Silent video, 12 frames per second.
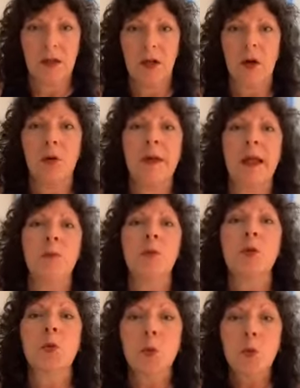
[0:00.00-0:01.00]
Her name was
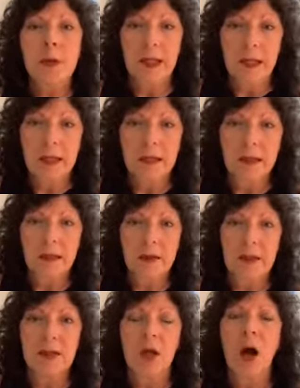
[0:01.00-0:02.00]
Ruli.
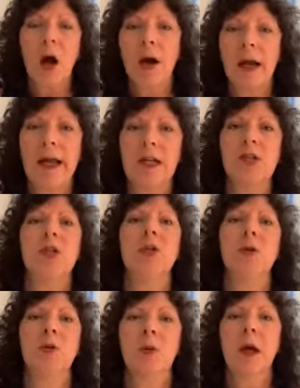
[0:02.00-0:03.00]
It's
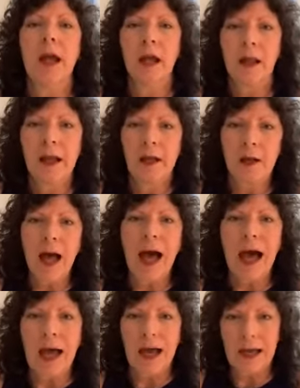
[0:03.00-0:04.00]

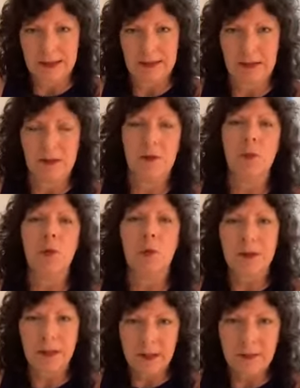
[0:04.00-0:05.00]
R-H-U-L-L-I,
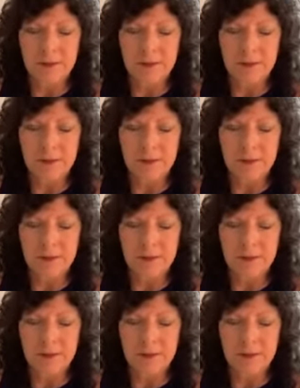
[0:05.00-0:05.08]
Ruli.